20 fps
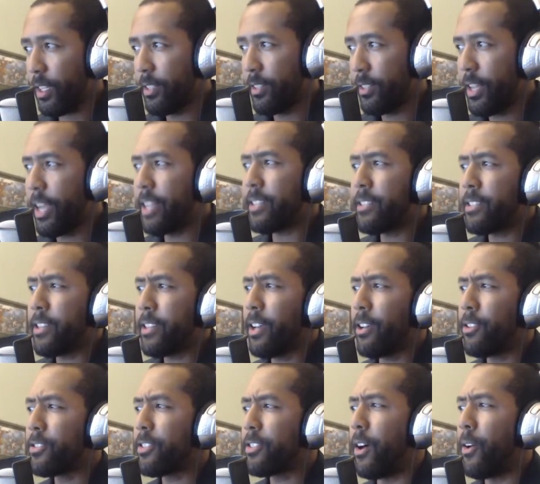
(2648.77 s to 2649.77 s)
Dead
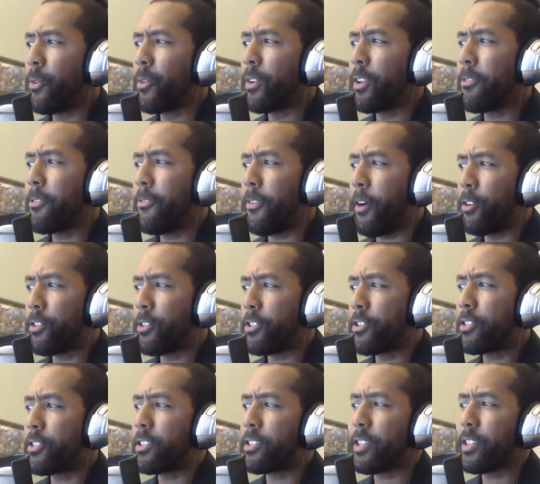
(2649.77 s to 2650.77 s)
Cells only
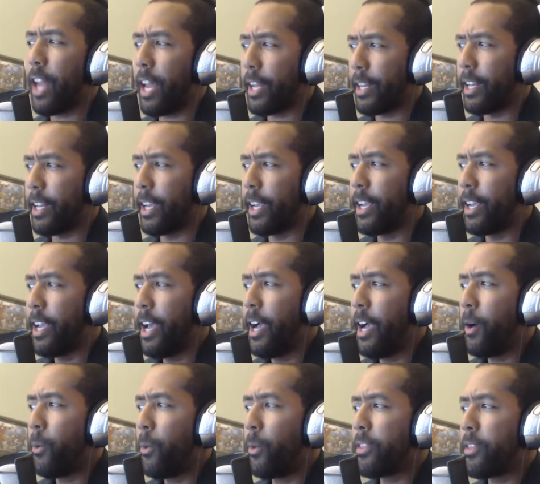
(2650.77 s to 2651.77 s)
falters slightly
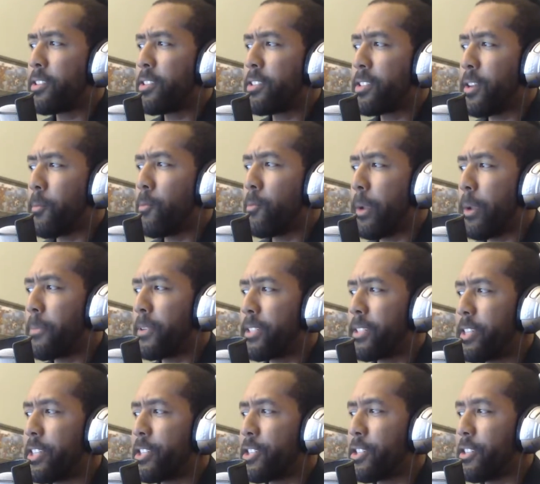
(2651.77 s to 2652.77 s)
with some
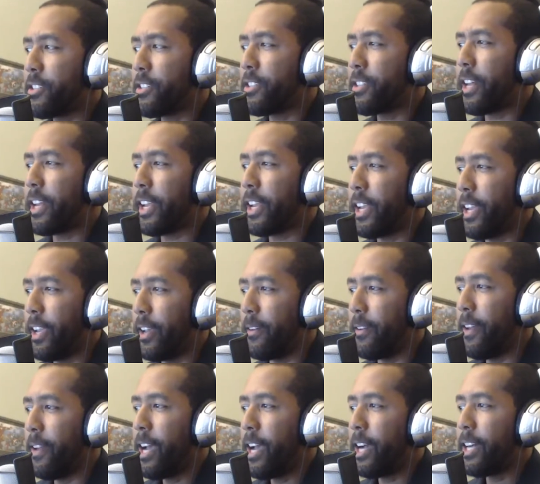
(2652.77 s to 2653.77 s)
repetition setting in,